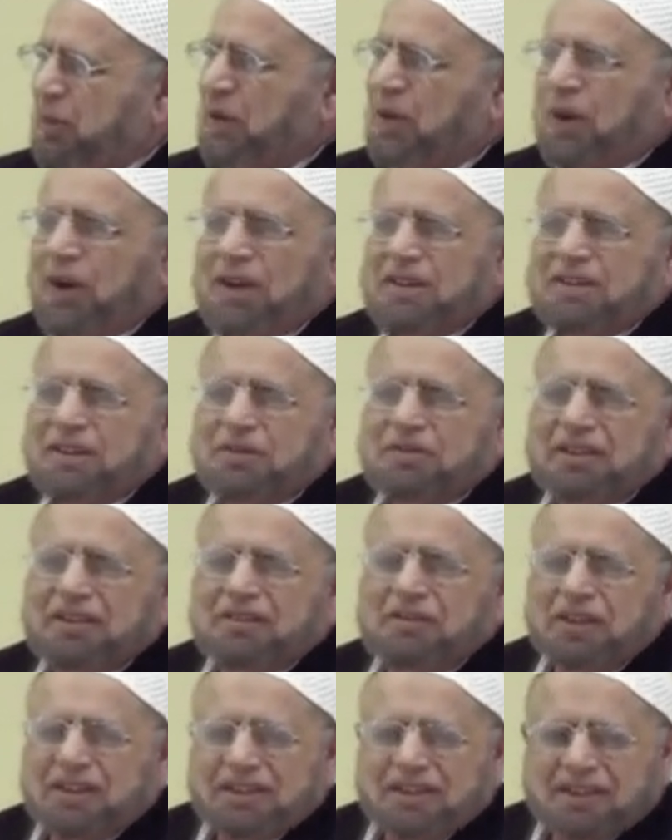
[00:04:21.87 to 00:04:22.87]
because
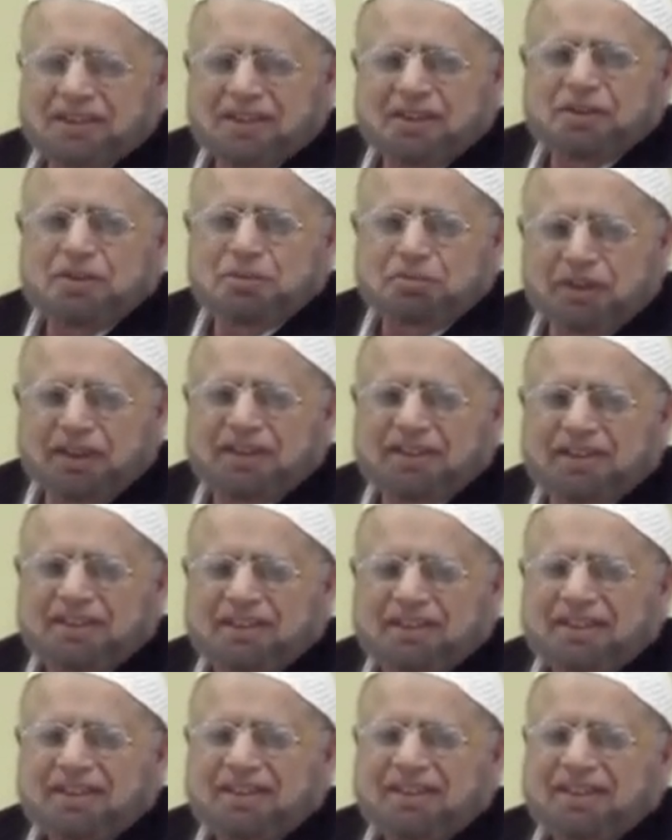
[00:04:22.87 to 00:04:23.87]
of what he did to
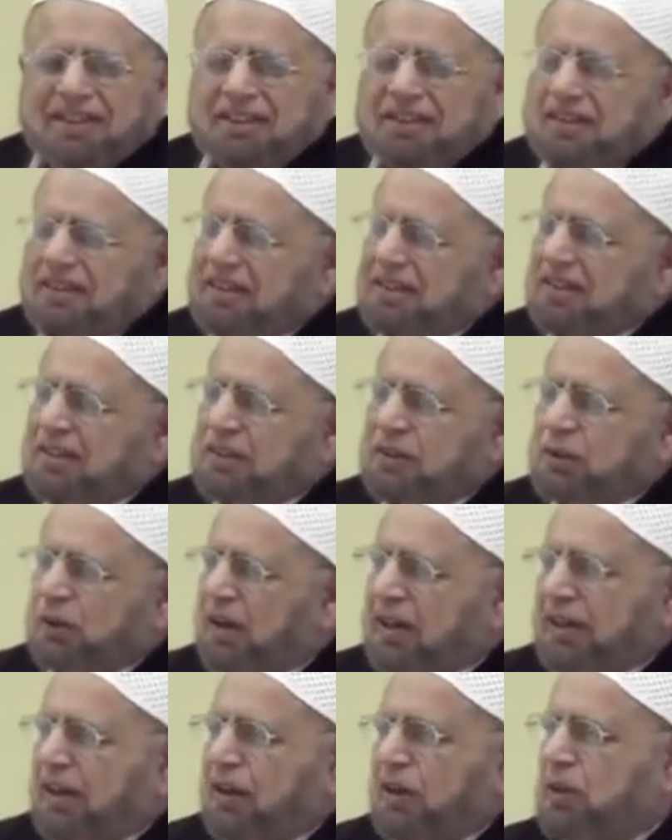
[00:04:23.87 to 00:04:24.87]
me. So
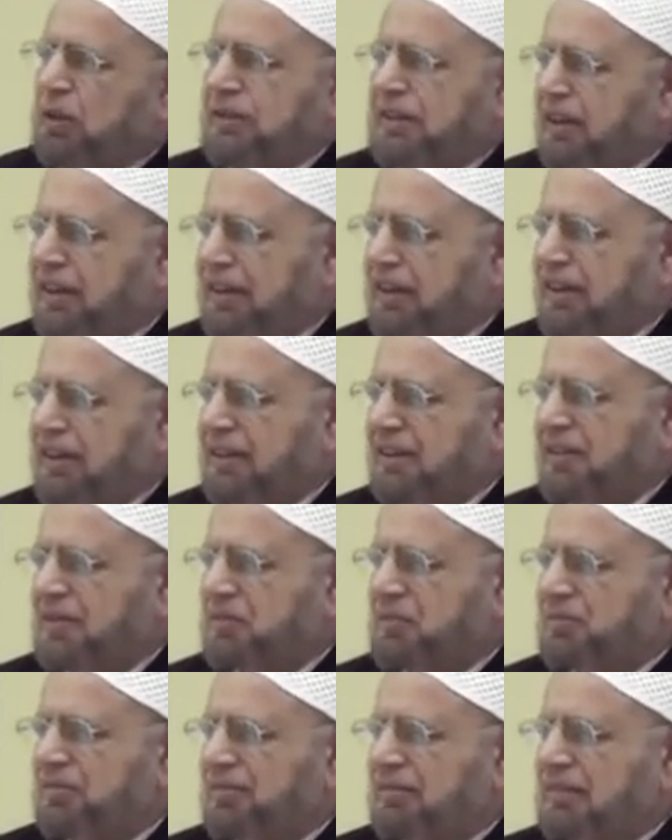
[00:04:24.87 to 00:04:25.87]
I didn't lose anything.
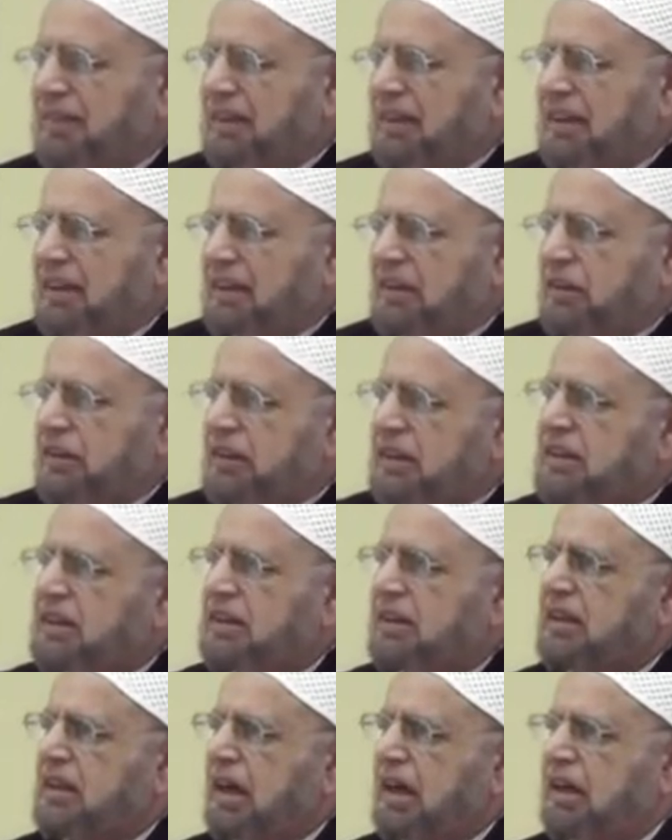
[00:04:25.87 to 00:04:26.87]
So this
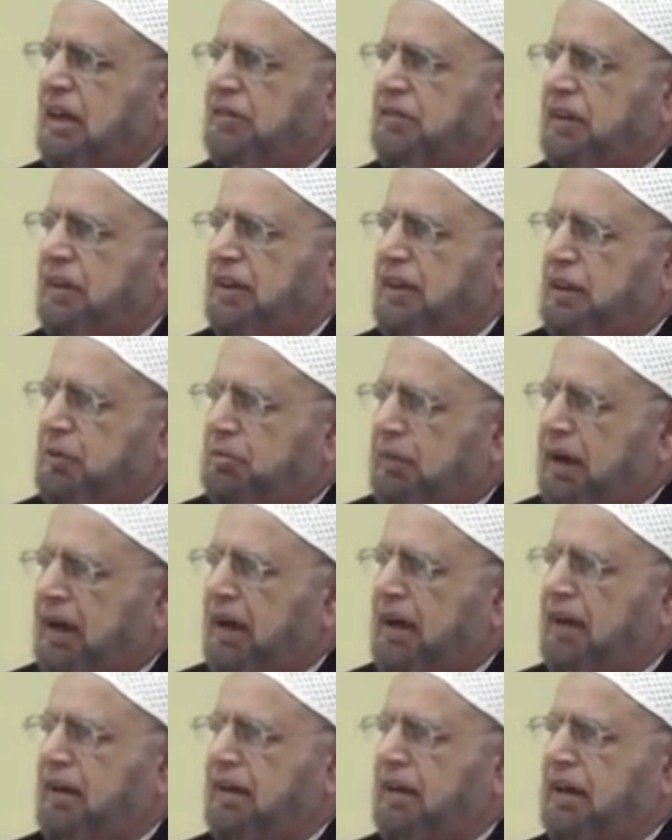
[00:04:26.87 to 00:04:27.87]
is the kind of the
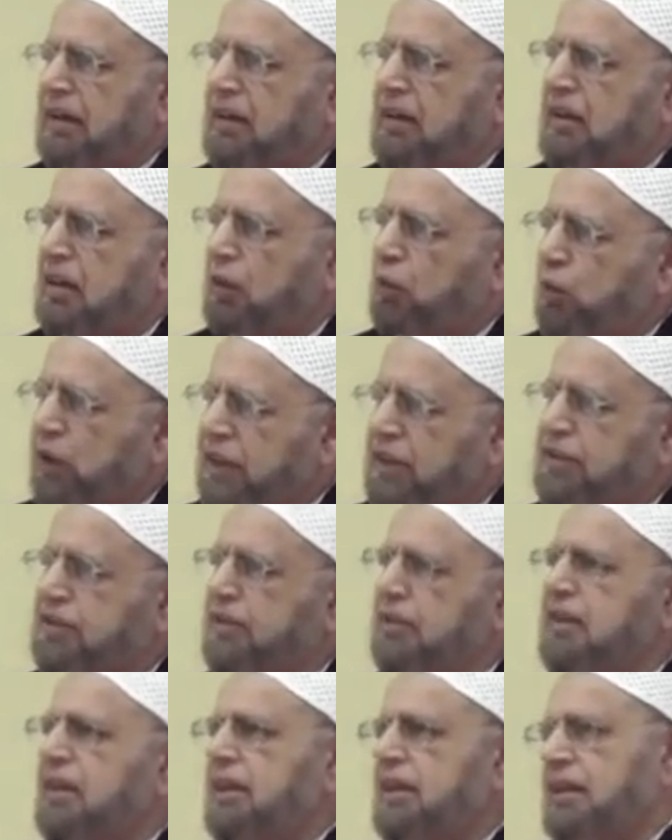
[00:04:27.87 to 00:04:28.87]
iman and
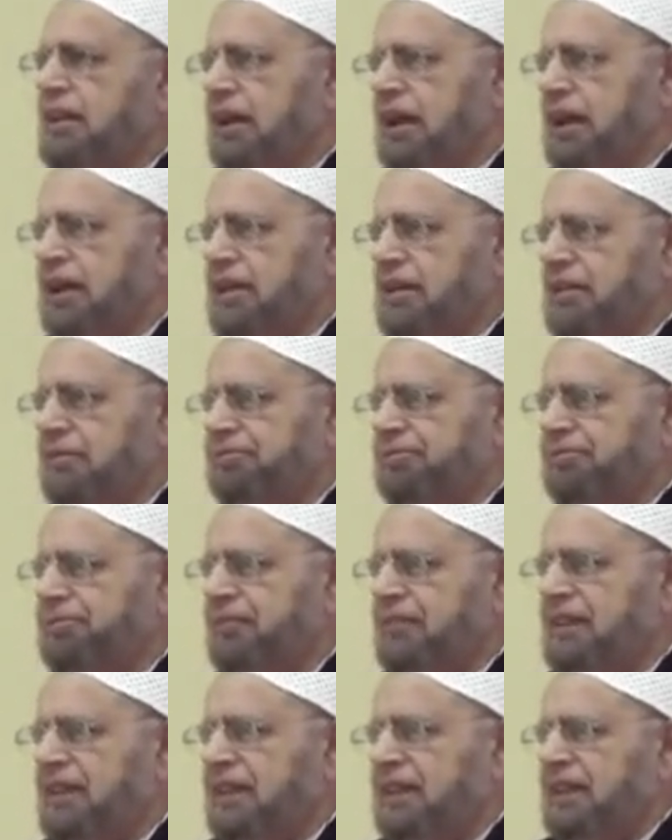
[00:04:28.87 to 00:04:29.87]
conviction that he had.
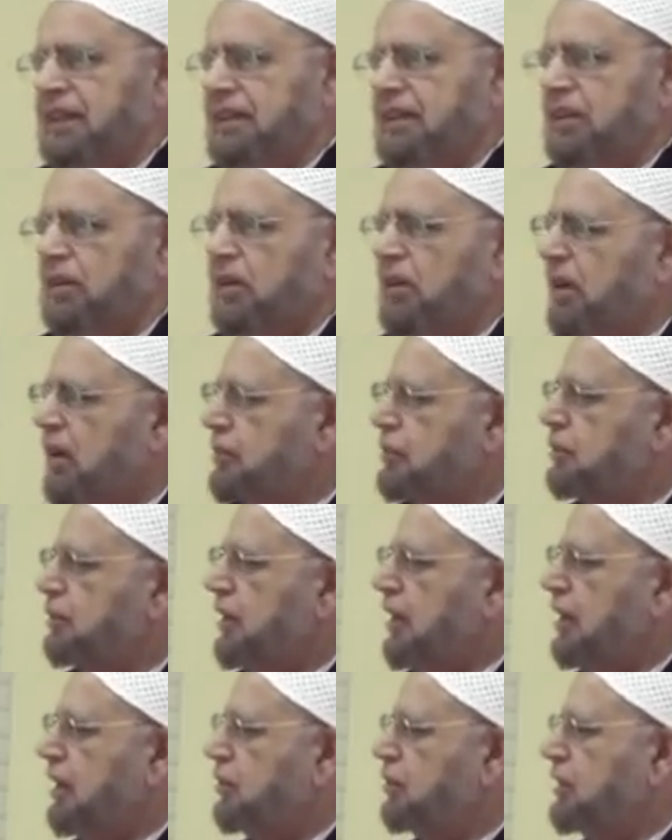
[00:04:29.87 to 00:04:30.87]
That
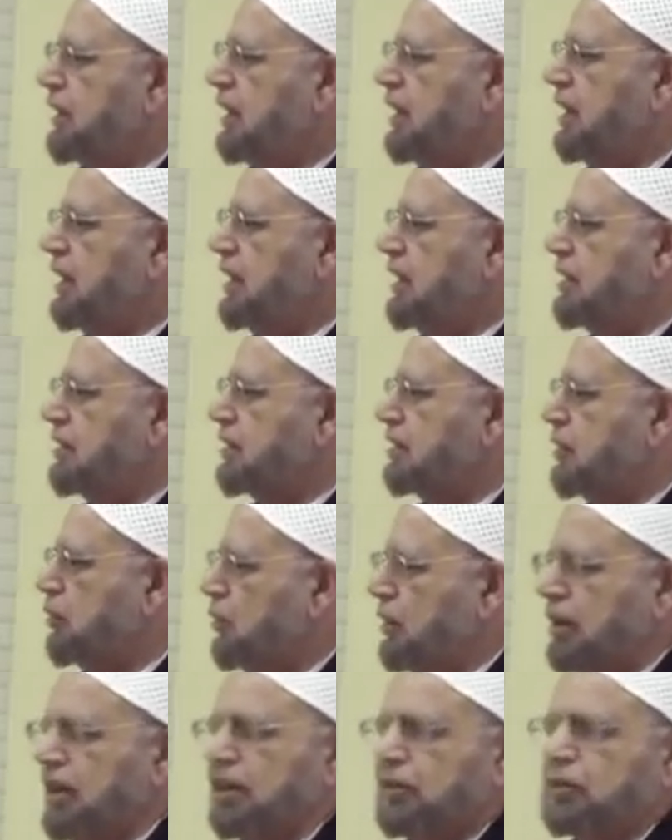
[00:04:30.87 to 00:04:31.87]
Allah subhanahu wa ta'ala is the
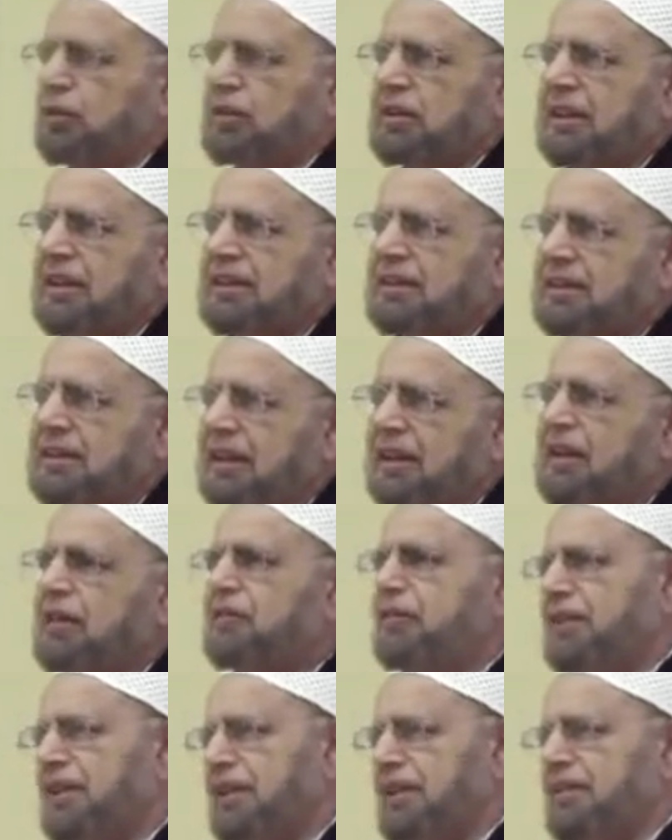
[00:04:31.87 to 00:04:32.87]
one who takes
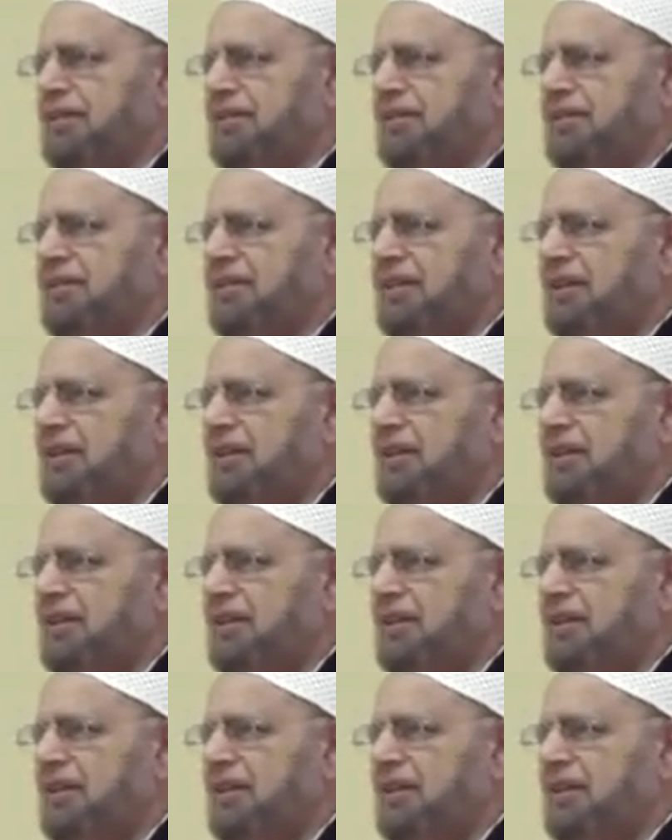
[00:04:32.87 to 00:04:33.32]
care of things,